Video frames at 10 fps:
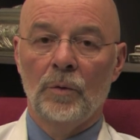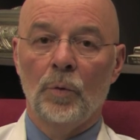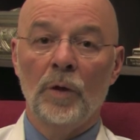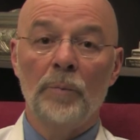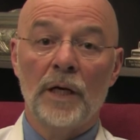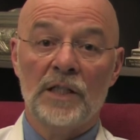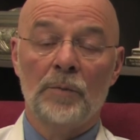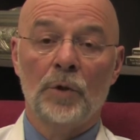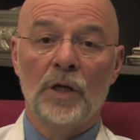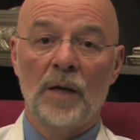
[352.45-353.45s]
What
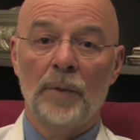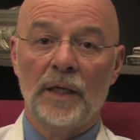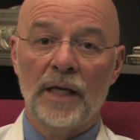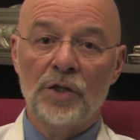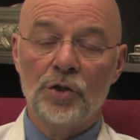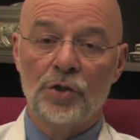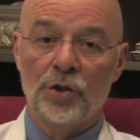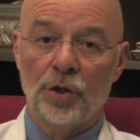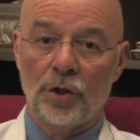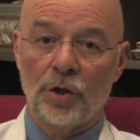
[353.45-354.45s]
possible complications
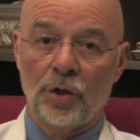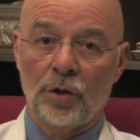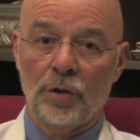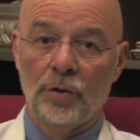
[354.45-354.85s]
could occur?